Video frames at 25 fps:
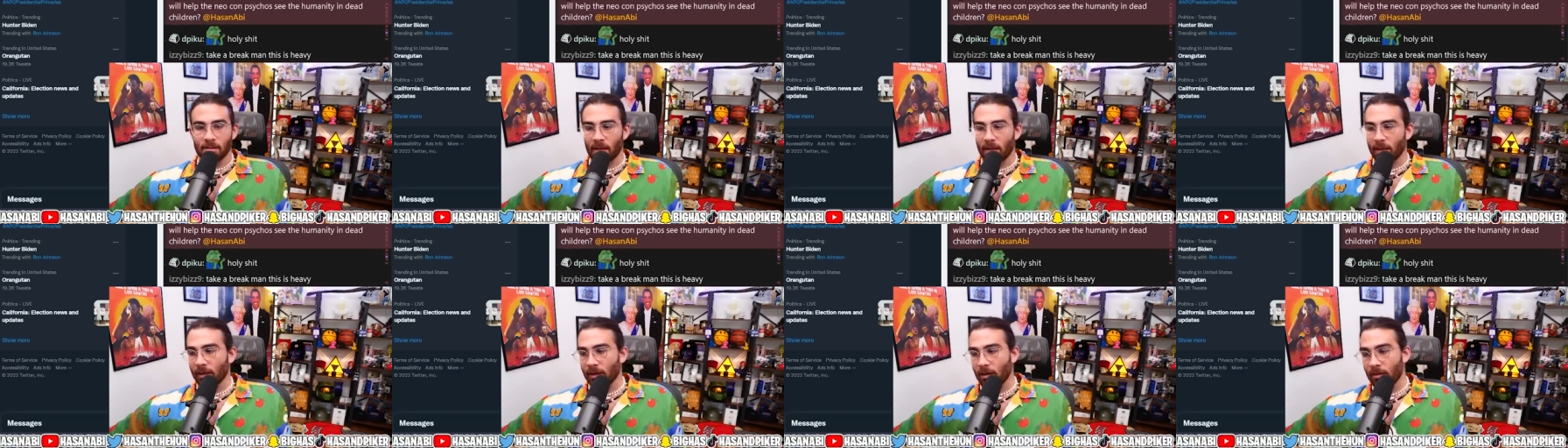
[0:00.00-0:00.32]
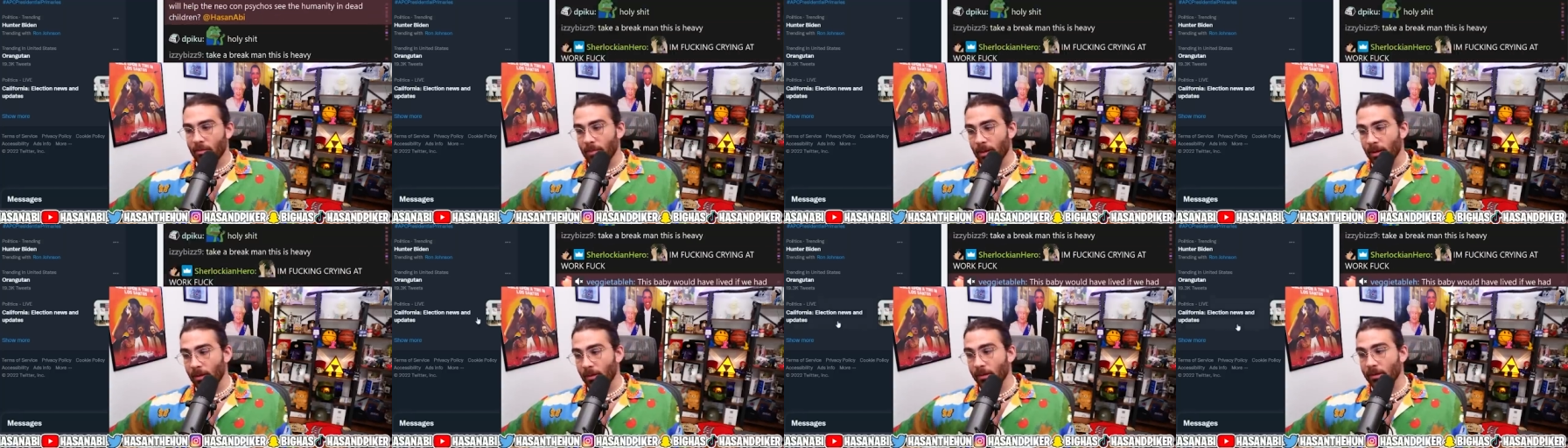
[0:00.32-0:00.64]
Like
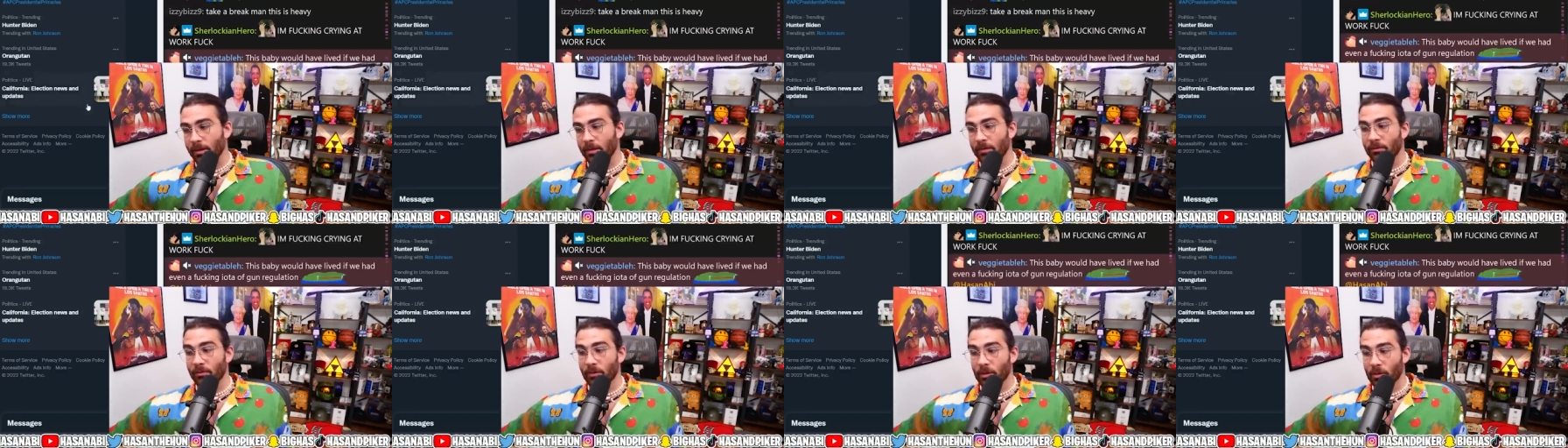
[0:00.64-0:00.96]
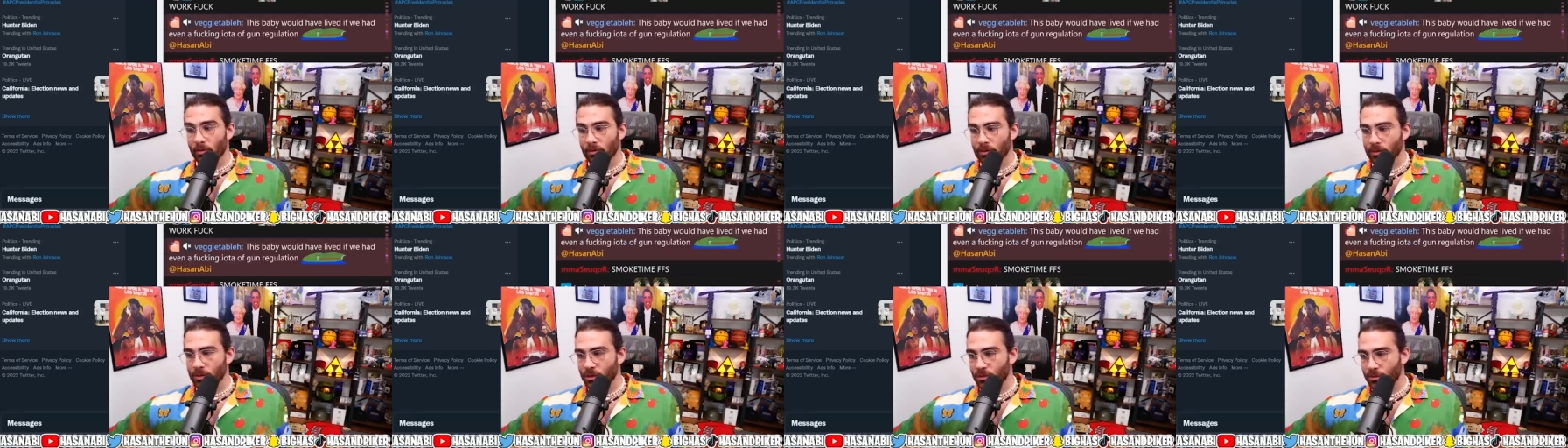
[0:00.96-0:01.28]
American
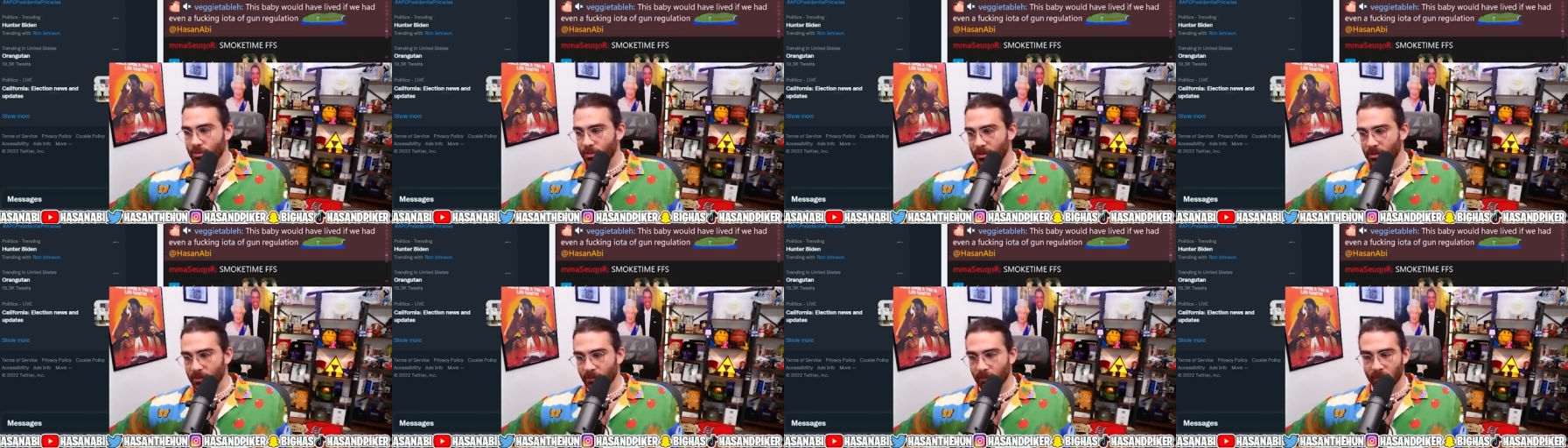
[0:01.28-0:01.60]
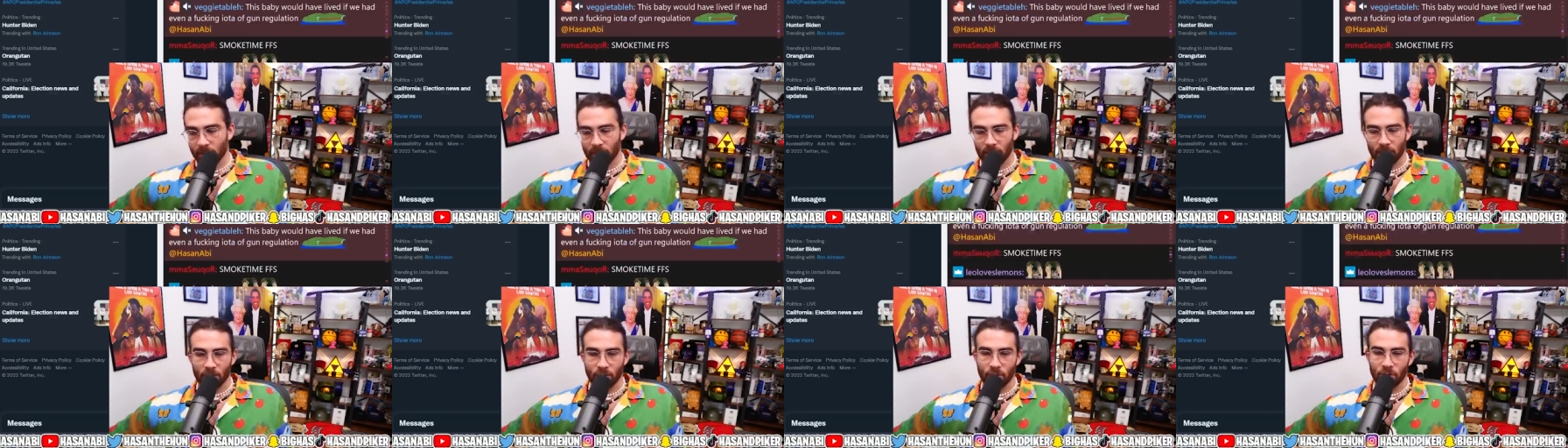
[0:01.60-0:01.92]
voters
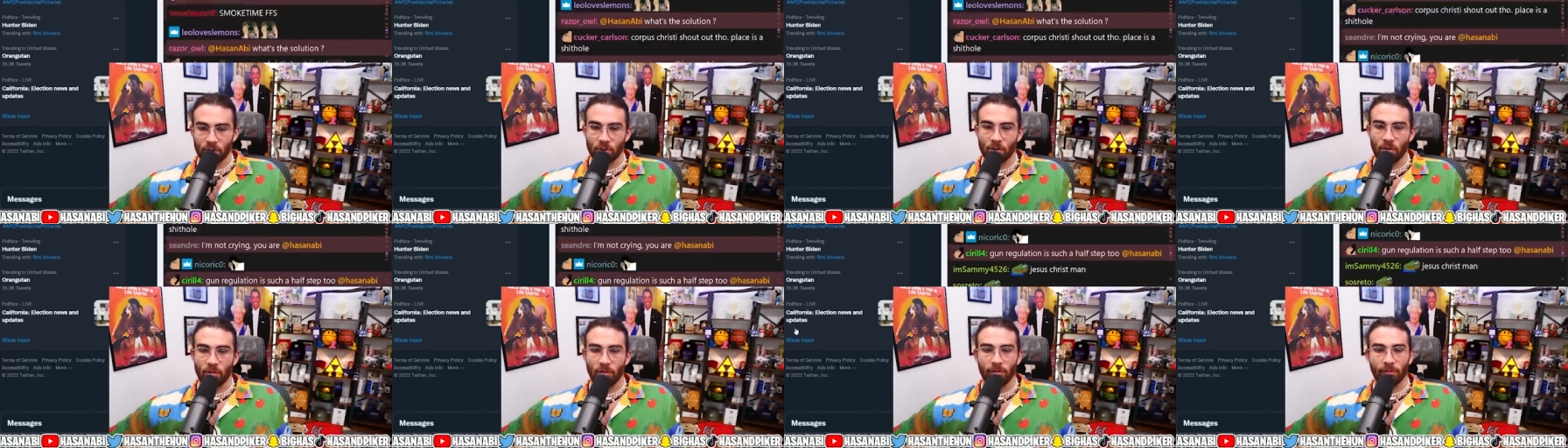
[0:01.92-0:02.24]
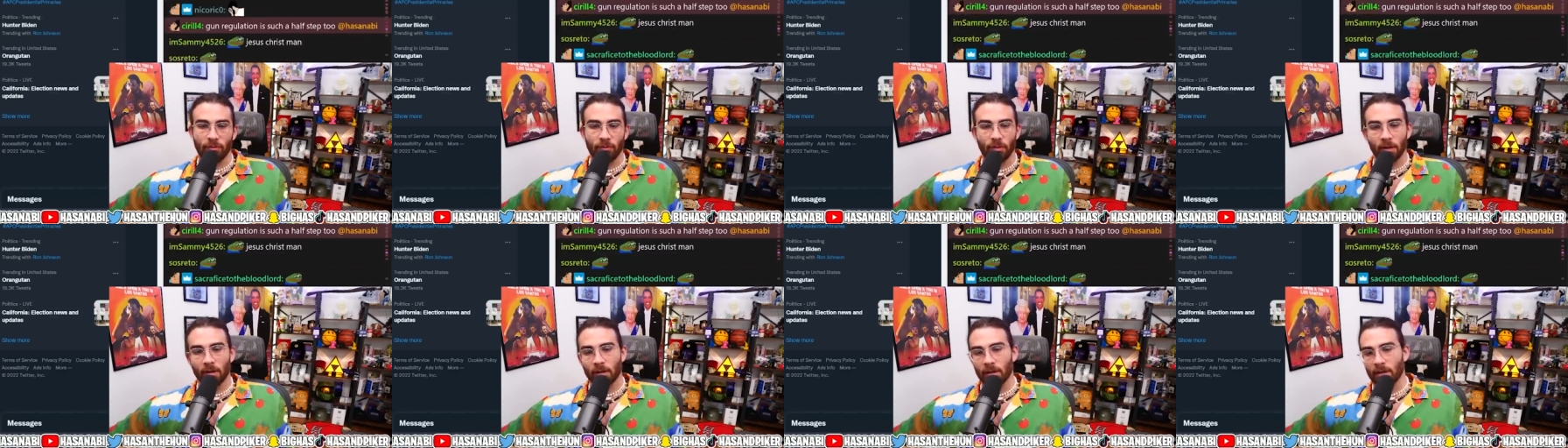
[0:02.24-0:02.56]
specifically are so
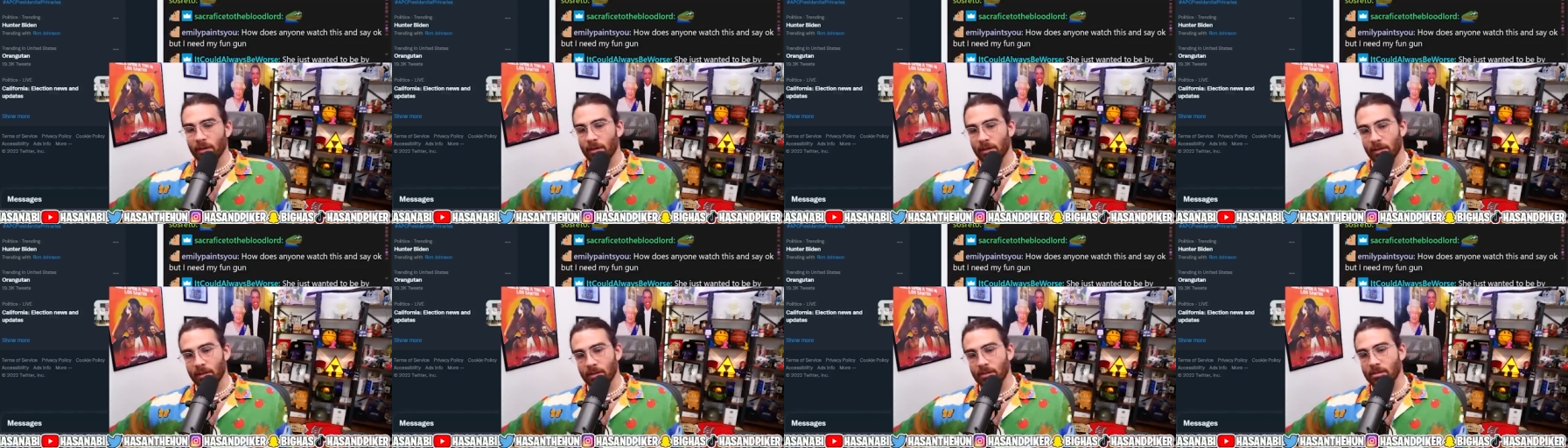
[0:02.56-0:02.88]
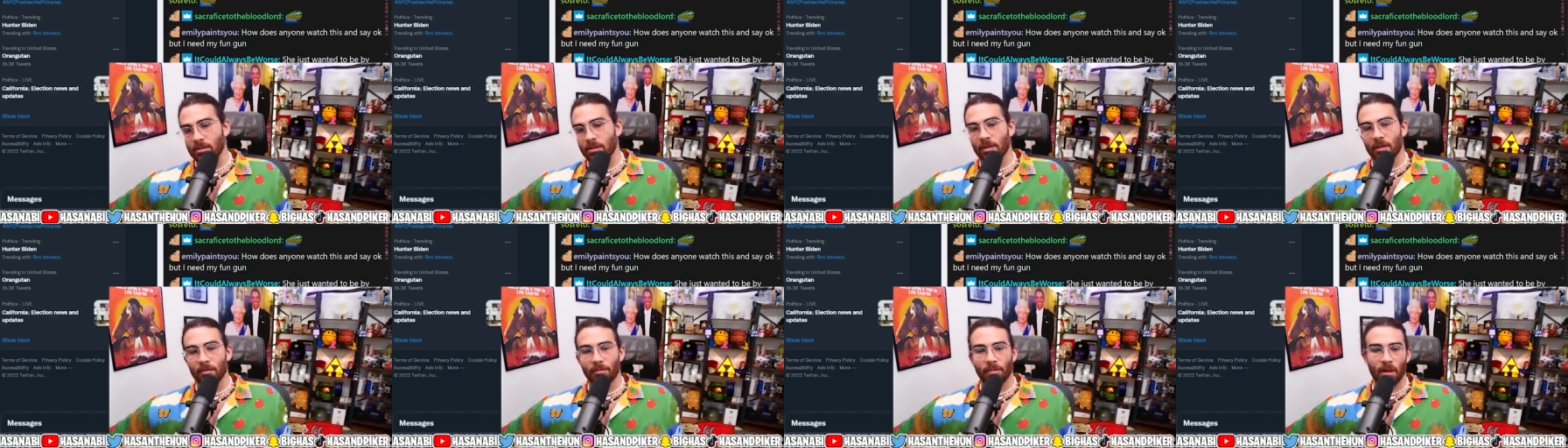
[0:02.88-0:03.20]
fucking
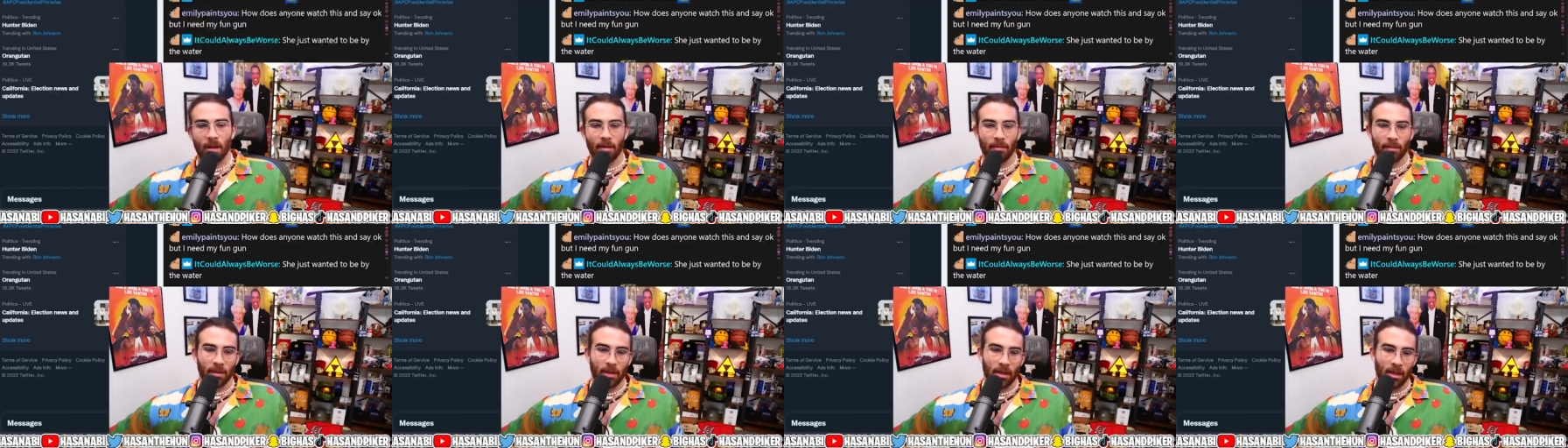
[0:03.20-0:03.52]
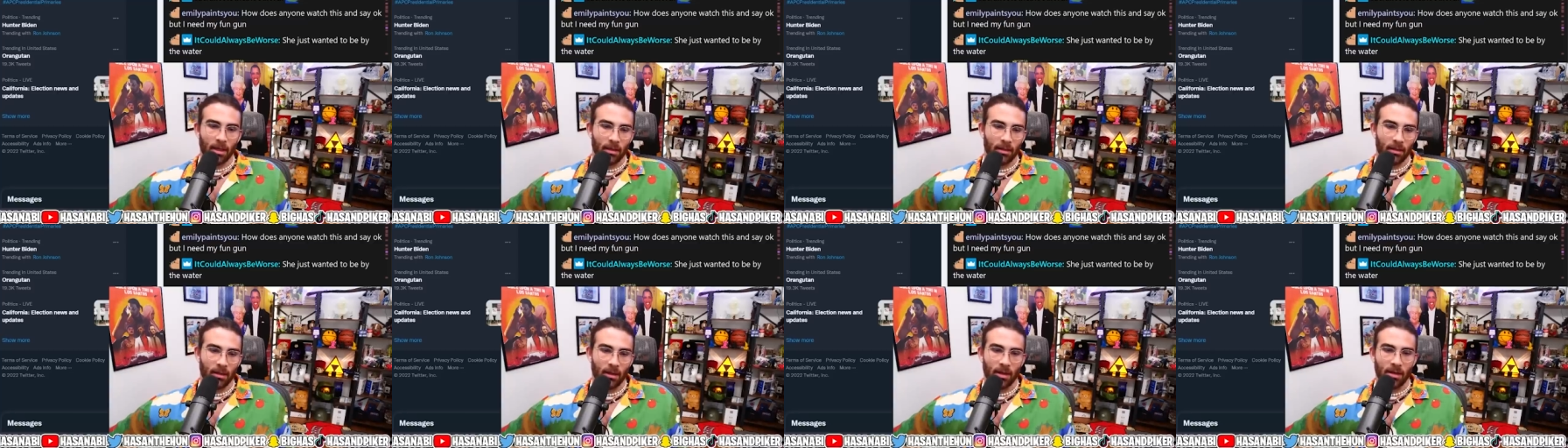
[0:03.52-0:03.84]
easily
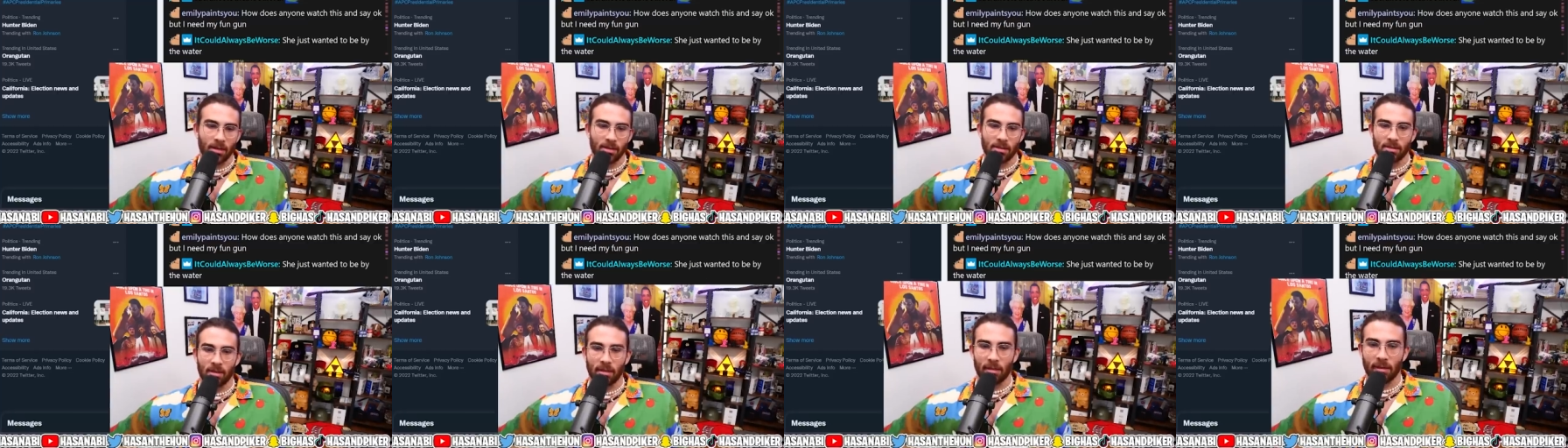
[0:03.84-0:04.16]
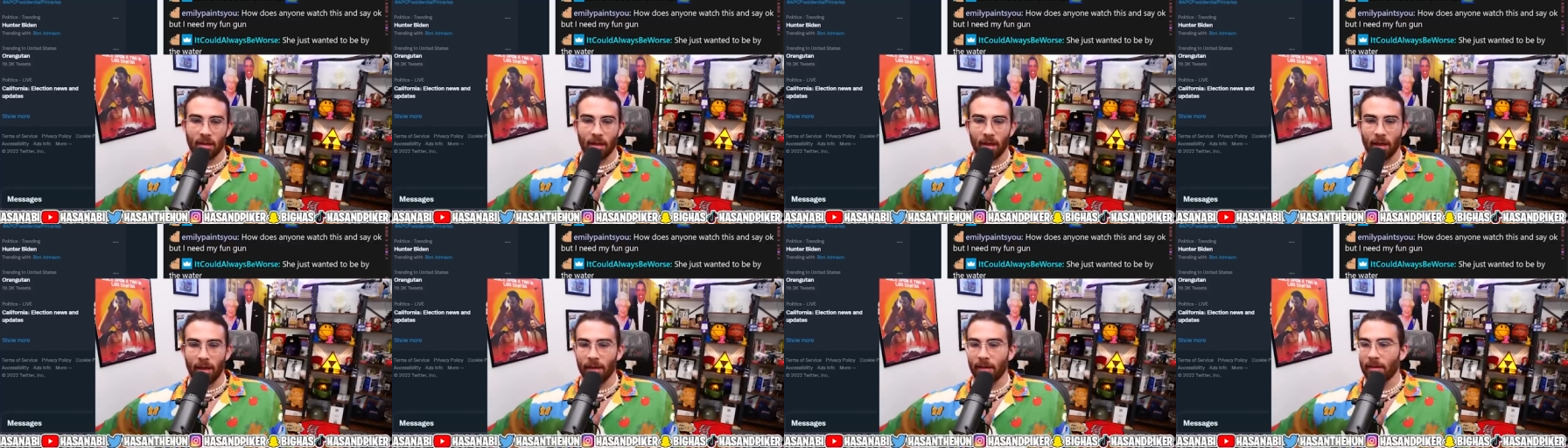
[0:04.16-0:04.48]
propagandized that
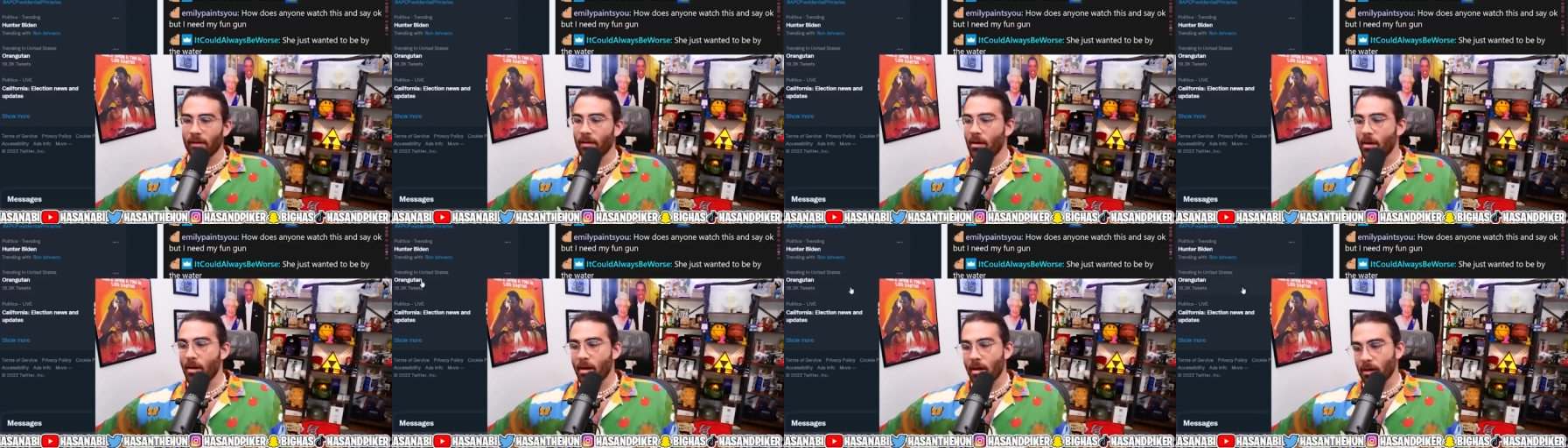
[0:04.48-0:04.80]
like